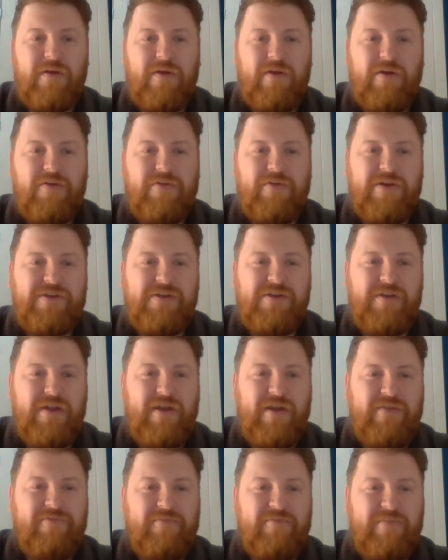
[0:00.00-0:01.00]
Got a question
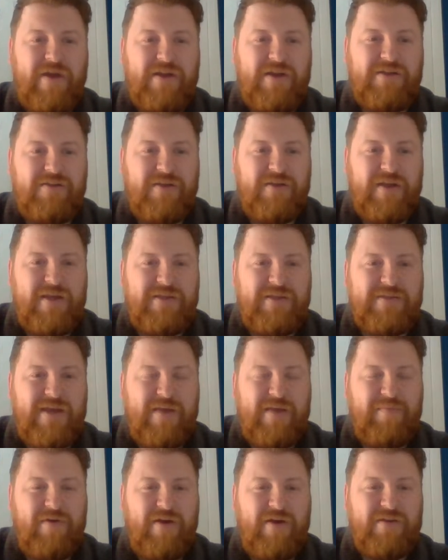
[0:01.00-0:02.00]
here from Ashley. Is
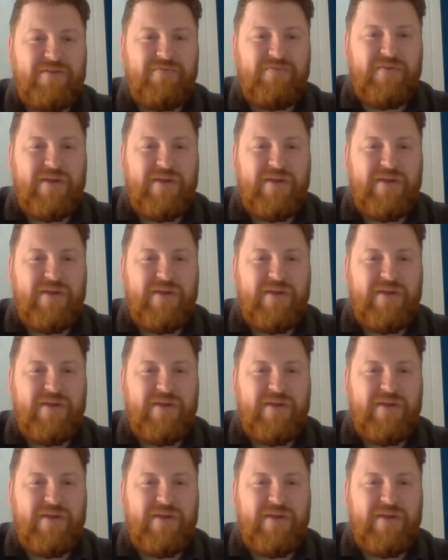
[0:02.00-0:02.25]
that part